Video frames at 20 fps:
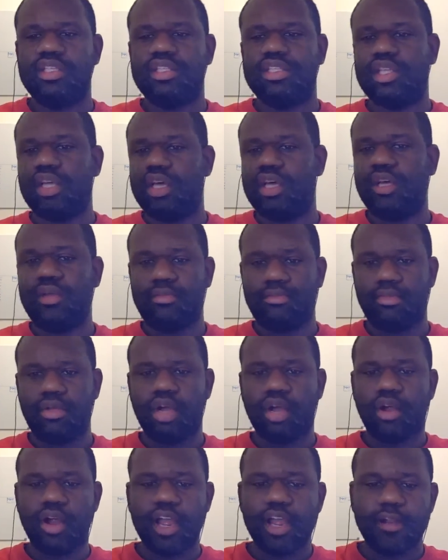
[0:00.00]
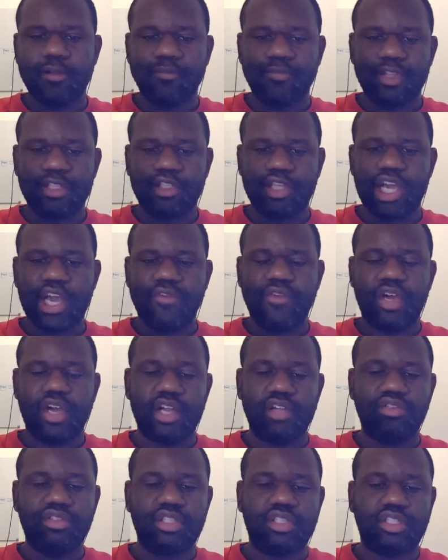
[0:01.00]
sub. All right. So I have
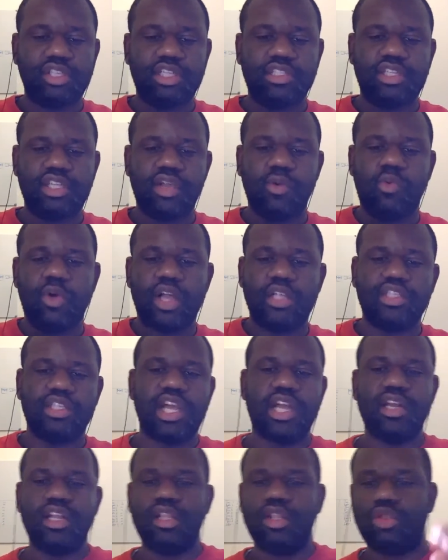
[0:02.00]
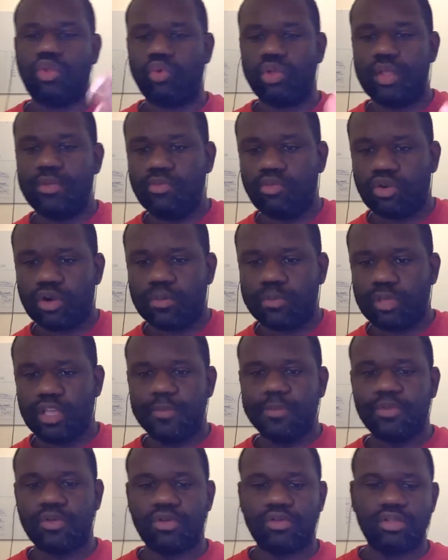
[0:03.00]
116 watching. I need 3 more
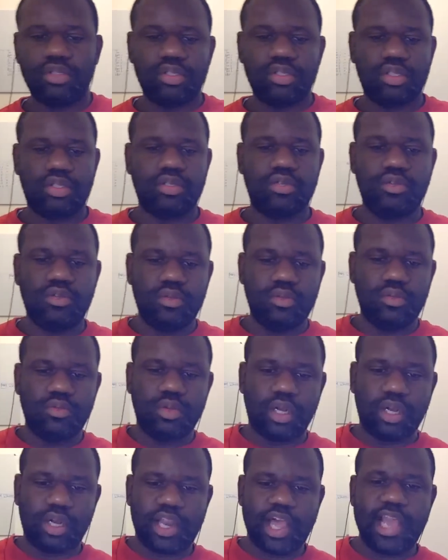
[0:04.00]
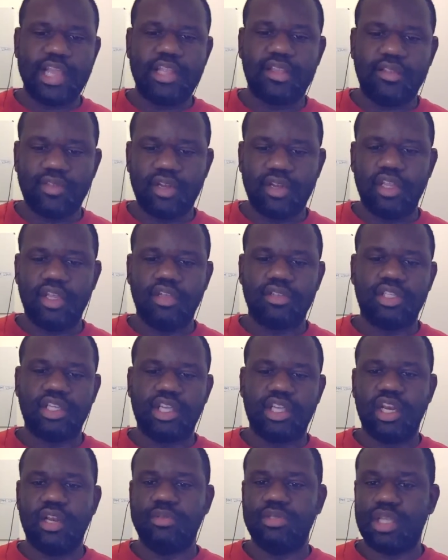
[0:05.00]
people to like the video to
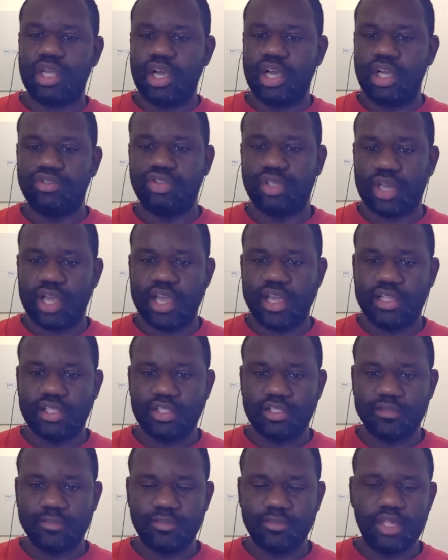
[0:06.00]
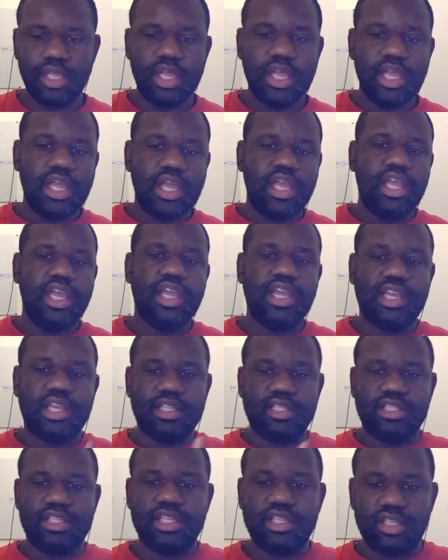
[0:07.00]
get it up to 100 likes, and
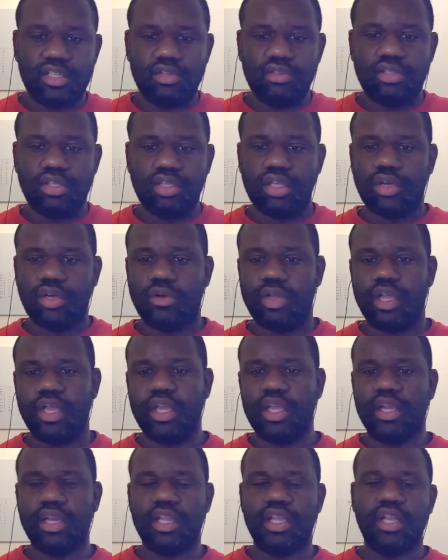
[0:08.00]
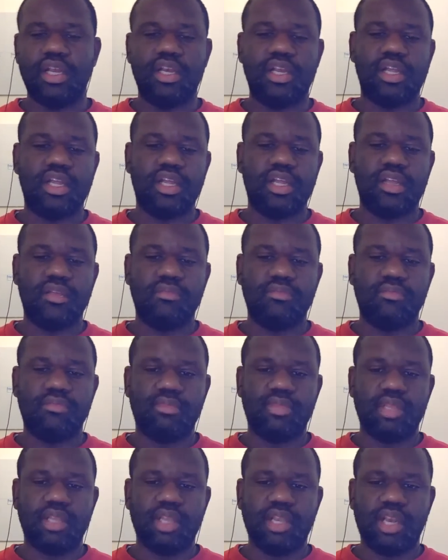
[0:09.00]
continue to go ahead and
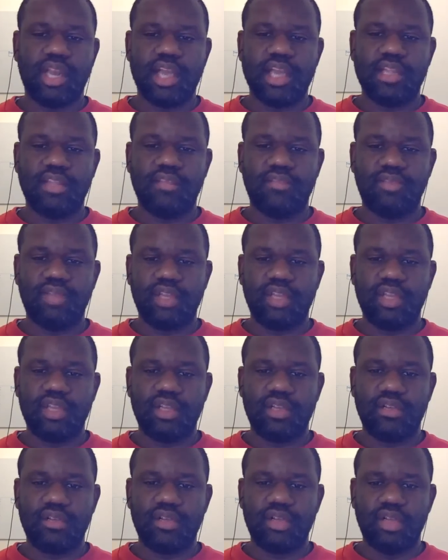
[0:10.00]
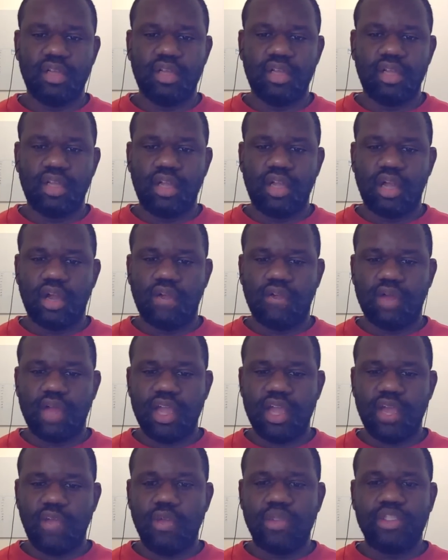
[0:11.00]
like the video. All
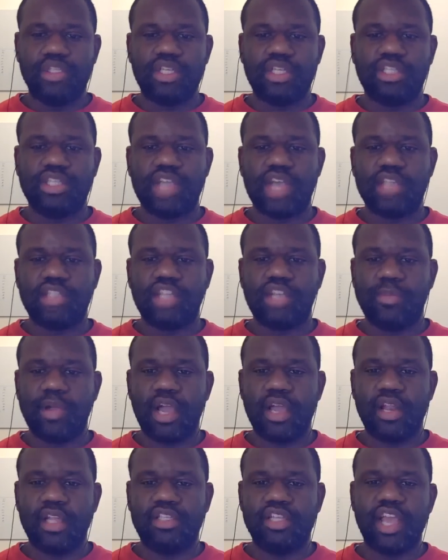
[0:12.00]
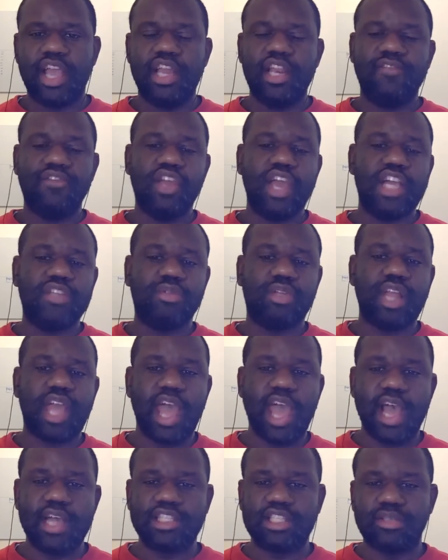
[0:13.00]
right. And once again, shout out to everybody in the chat. And if you guys want
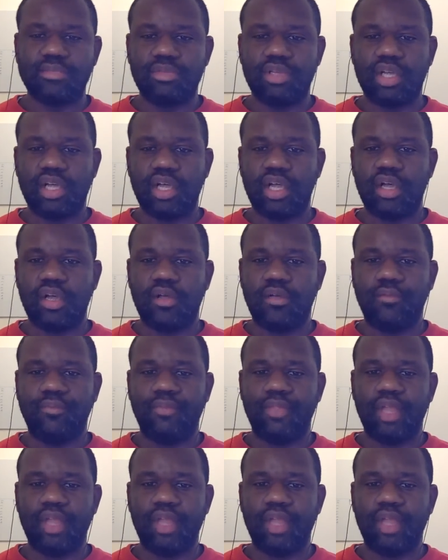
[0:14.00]
to ask him a